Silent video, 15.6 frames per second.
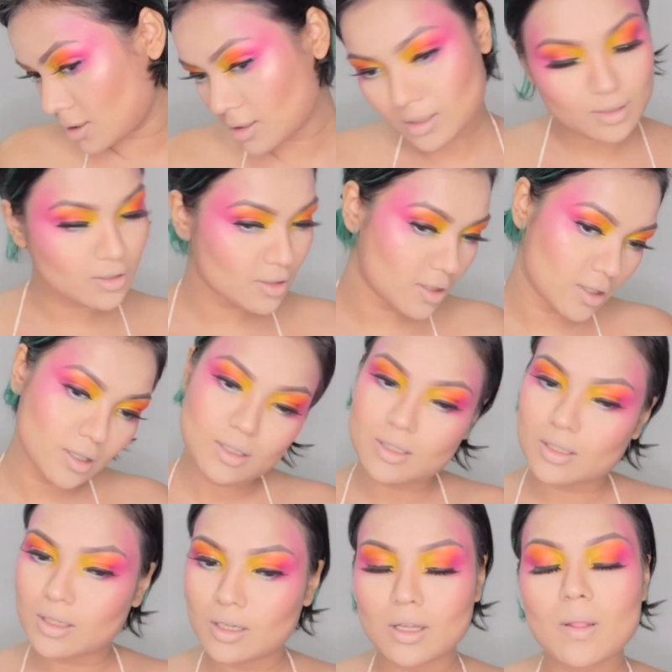That's it.
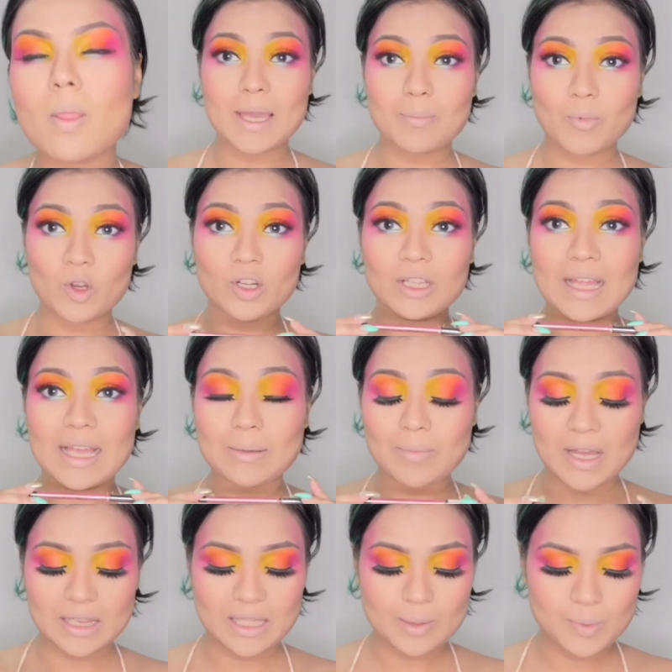I'm gonna line
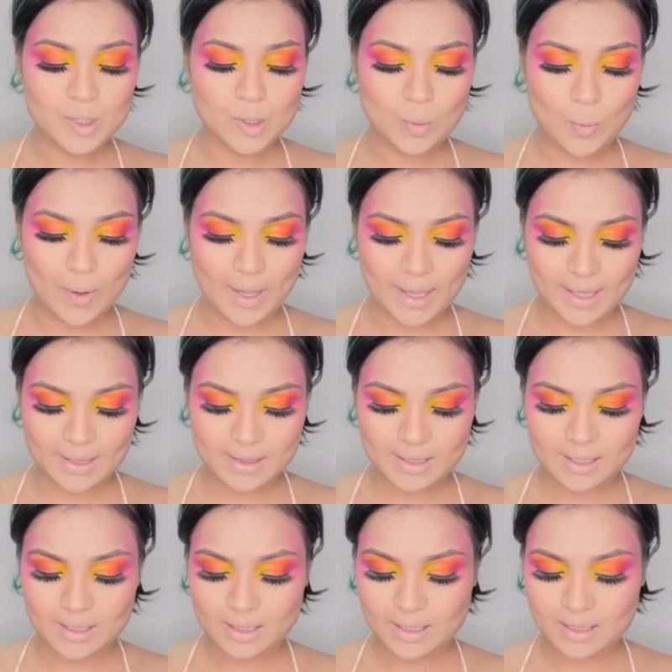my lips
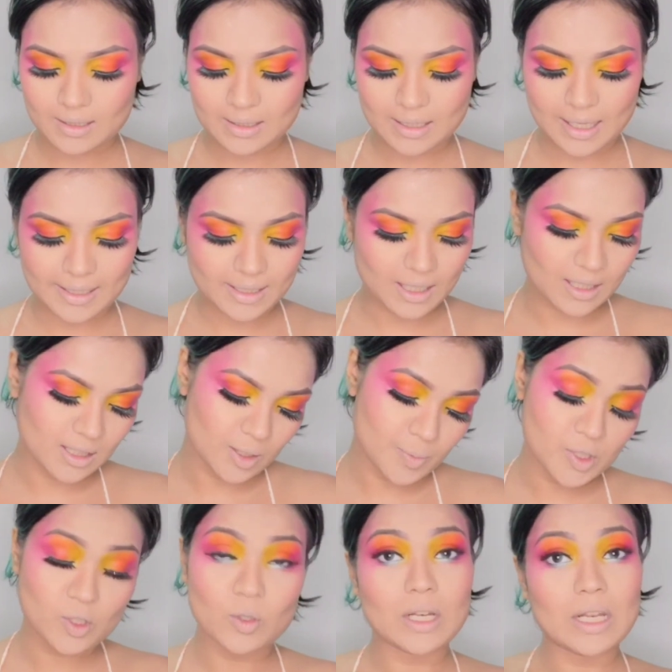with Nykaa
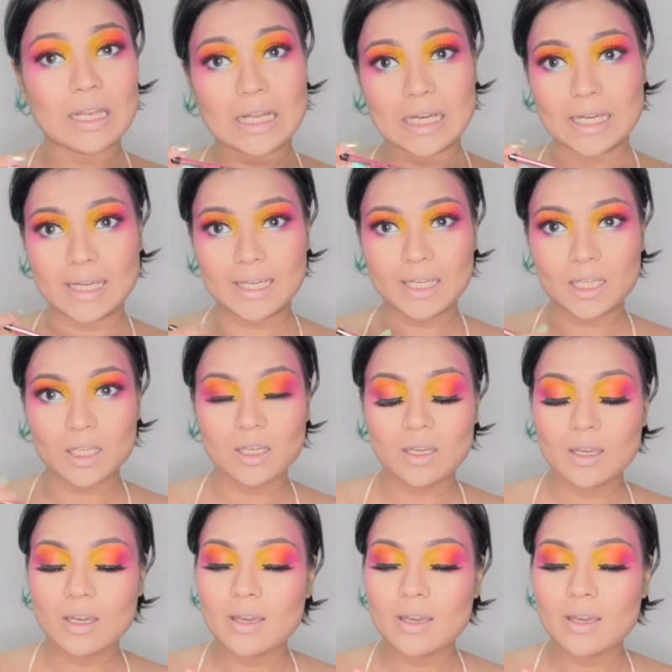Lips Don't Lie.